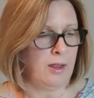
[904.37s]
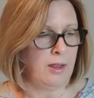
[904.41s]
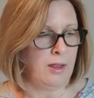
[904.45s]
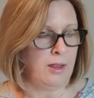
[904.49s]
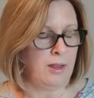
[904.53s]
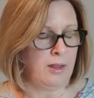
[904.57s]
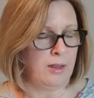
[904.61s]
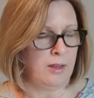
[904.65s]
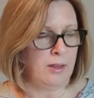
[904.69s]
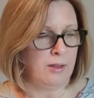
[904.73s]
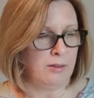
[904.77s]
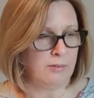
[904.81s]

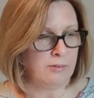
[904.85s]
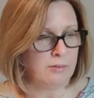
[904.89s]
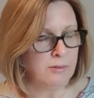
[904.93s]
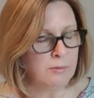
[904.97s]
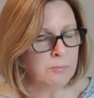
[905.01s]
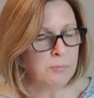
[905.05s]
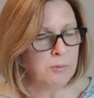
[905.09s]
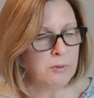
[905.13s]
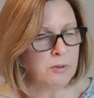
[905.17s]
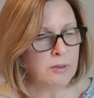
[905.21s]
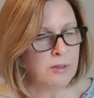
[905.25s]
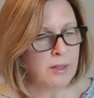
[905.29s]

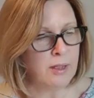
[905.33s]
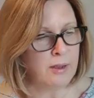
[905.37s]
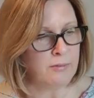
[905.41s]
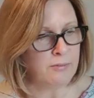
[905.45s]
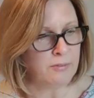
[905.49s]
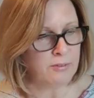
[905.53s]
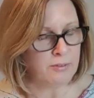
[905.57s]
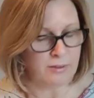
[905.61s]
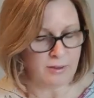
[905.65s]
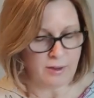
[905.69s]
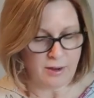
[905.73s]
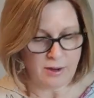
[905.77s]
lifestyle.
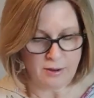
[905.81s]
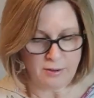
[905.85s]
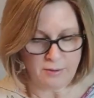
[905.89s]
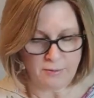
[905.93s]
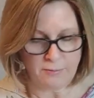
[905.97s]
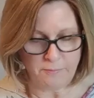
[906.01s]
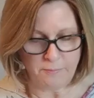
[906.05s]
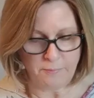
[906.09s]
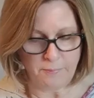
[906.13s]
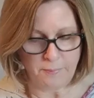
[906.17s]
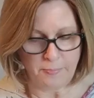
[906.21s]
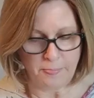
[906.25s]

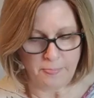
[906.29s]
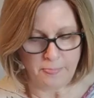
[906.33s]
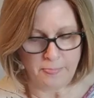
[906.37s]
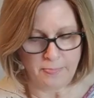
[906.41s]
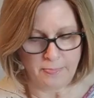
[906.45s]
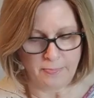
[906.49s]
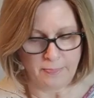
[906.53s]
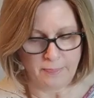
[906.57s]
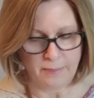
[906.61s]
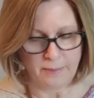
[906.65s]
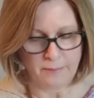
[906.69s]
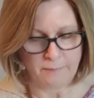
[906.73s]

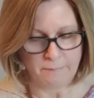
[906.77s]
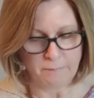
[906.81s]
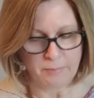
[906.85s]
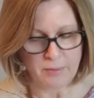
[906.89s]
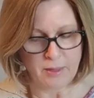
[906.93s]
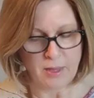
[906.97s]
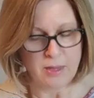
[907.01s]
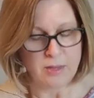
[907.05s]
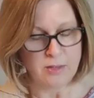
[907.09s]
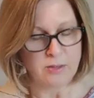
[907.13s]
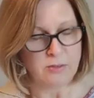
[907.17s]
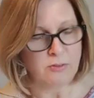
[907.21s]
So
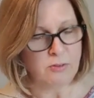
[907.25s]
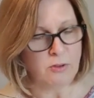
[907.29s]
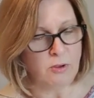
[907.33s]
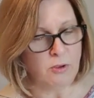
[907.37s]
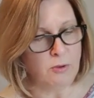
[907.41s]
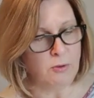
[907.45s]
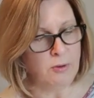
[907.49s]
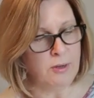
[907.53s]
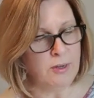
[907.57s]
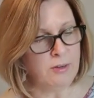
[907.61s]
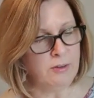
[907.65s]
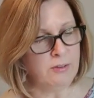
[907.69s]
here's the
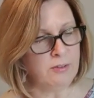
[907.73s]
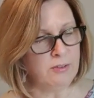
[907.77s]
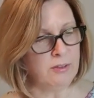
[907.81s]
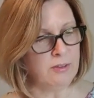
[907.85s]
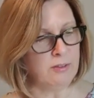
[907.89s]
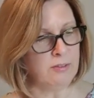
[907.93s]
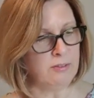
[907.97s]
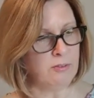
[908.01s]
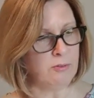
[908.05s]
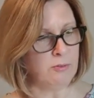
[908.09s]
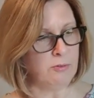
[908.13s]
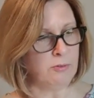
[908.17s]
story
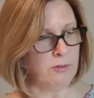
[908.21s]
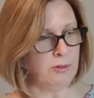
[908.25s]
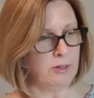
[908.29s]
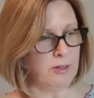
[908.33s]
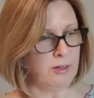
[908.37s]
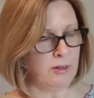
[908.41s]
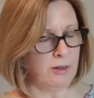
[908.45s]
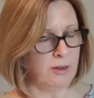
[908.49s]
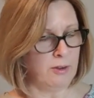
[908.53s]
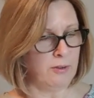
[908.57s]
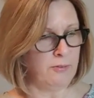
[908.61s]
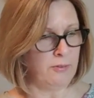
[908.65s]
of
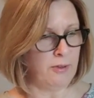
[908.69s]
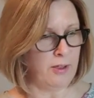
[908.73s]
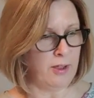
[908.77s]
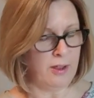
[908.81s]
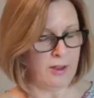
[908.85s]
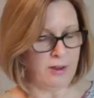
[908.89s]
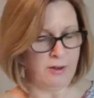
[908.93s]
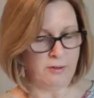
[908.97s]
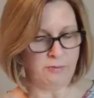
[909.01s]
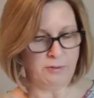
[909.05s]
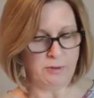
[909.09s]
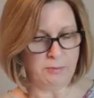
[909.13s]
Henry Builds a
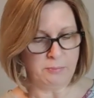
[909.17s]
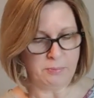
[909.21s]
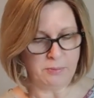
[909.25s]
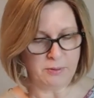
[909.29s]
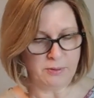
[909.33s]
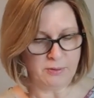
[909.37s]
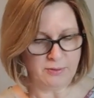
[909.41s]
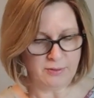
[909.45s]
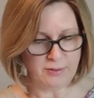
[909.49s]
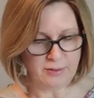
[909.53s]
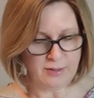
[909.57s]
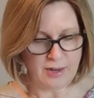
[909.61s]

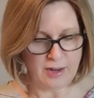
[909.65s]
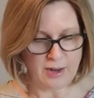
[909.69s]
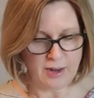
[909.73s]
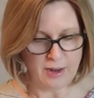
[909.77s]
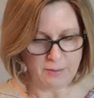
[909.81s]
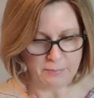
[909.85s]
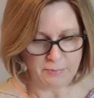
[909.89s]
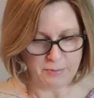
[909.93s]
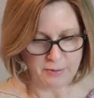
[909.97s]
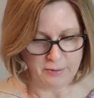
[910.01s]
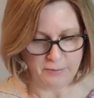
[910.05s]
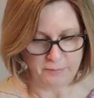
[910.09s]
Cabin.
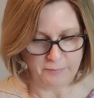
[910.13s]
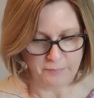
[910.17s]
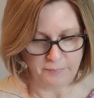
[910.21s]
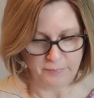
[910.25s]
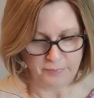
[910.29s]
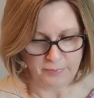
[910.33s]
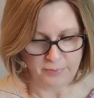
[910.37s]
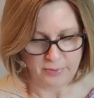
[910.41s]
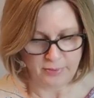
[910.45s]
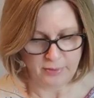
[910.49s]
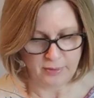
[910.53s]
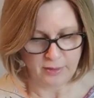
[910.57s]

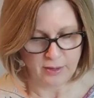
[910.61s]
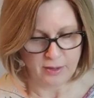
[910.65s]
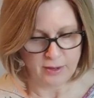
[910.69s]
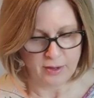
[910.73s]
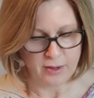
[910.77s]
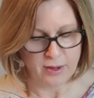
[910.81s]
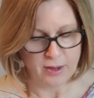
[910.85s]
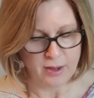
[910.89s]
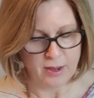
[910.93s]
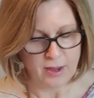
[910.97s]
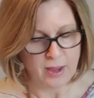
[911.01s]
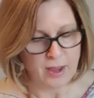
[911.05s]

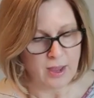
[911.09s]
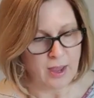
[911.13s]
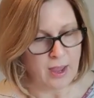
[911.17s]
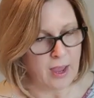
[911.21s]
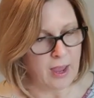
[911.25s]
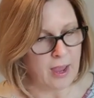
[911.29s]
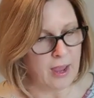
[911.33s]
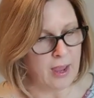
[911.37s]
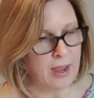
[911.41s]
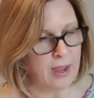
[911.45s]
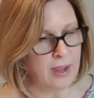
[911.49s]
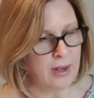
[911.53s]
And if
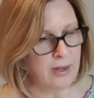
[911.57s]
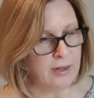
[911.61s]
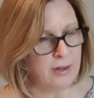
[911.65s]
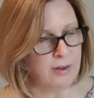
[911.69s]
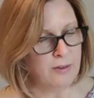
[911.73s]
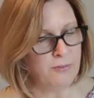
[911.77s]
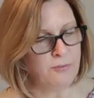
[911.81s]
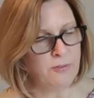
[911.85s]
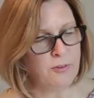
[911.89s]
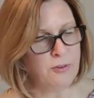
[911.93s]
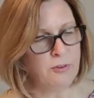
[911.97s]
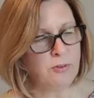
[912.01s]
you
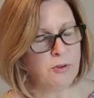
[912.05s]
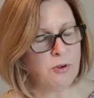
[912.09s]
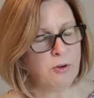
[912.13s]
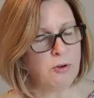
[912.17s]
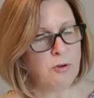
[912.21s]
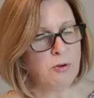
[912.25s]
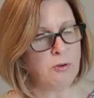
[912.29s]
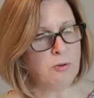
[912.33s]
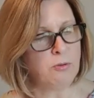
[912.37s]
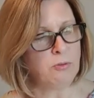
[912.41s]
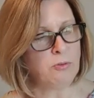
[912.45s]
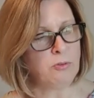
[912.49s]
go
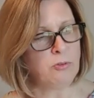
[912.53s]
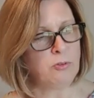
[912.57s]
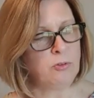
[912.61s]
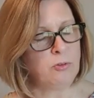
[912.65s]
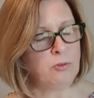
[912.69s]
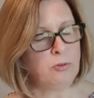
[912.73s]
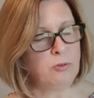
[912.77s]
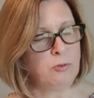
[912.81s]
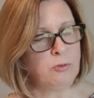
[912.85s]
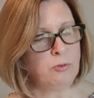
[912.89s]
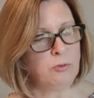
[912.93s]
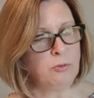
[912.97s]
to
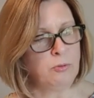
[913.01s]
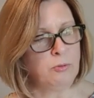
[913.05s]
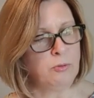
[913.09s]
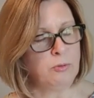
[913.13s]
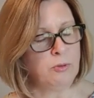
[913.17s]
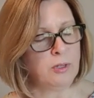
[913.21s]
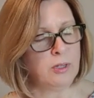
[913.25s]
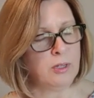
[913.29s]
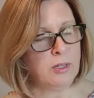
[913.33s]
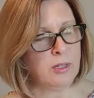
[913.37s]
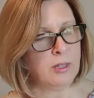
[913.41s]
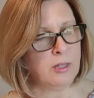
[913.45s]

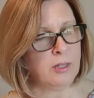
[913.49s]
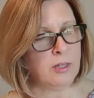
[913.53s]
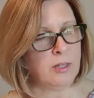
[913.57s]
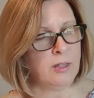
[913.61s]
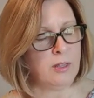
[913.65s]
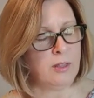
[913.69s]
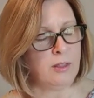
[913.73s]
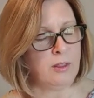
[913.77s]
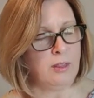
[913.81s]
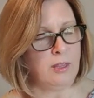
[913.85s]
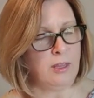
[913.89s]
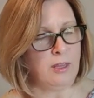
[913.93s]
the
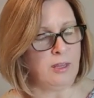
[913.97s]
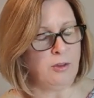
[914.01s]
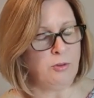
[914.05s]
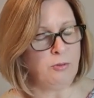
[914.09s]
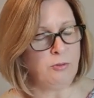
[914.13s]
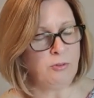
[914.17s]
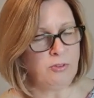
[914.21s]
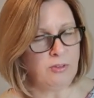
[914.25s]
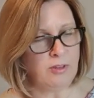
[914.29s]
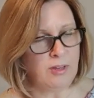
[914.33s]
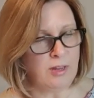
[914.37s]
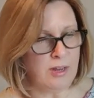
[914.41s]
UCE
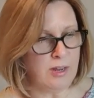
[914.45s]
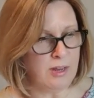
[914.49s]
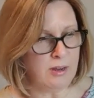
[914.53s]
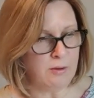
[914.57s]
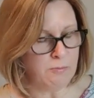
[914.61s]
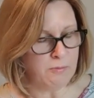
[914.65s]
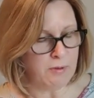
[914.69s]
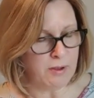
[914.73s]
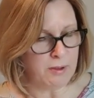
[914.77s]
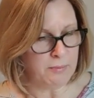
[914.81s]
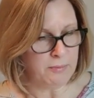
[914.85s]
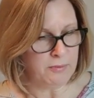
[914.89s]

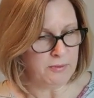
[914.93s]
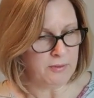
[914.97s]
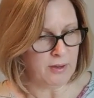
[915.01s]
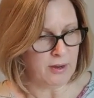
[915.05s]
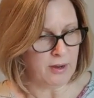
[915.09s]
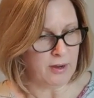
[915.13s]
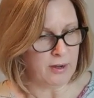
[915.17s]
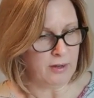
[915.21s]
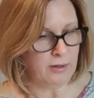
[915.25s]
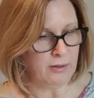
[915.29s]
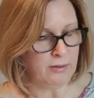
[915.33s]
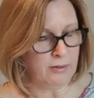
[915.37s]
website
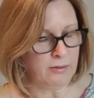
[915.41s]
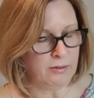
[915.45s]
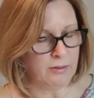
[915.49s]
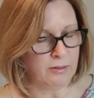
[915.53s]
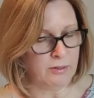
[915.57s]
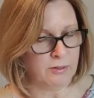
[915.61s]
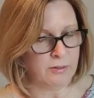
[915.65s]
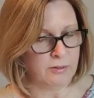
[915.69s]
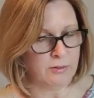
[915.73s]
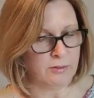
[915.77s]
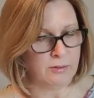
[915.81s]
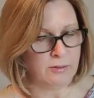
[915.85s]

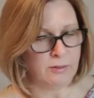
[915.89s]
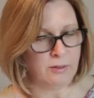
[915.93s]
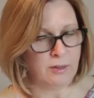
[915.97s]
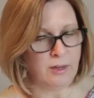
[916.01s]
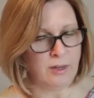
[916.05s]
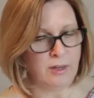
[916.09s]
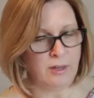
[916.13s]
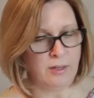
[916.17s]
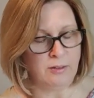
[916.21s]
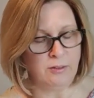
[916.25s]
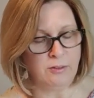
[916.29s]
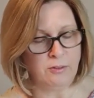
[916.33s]
and look
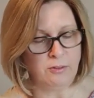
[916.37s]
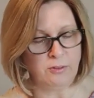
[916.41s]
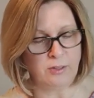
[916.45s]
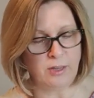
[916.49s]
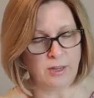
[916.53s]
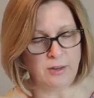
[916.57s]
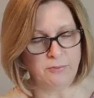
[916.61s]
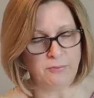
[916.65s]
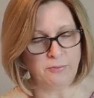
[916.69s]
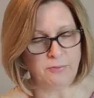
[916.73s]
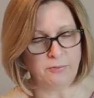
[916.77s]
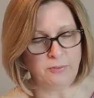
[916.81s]
at the
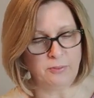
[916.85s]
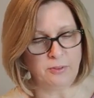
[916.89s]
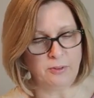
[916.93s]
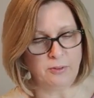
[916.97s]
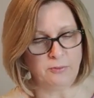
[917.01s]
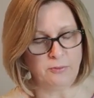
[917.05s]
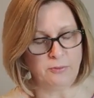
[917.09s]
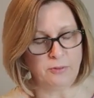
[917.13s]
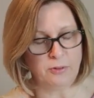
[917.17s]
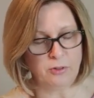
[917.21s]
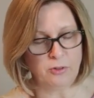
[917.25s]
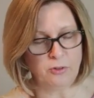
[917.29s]
VirtUUal
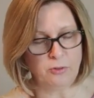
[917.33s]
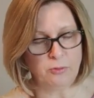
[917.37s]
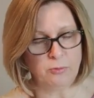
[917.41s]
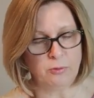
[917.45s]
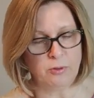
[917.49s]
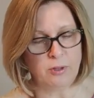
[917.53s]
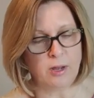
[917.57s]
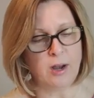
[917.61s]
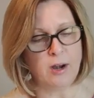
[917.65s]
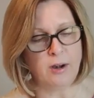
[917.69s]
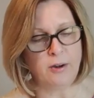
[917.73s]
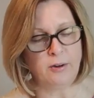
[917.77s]
RE
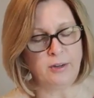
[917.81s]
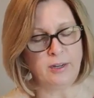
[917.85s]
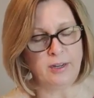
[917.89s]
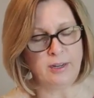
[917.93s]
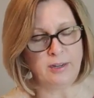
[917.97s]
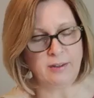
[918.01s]
tab,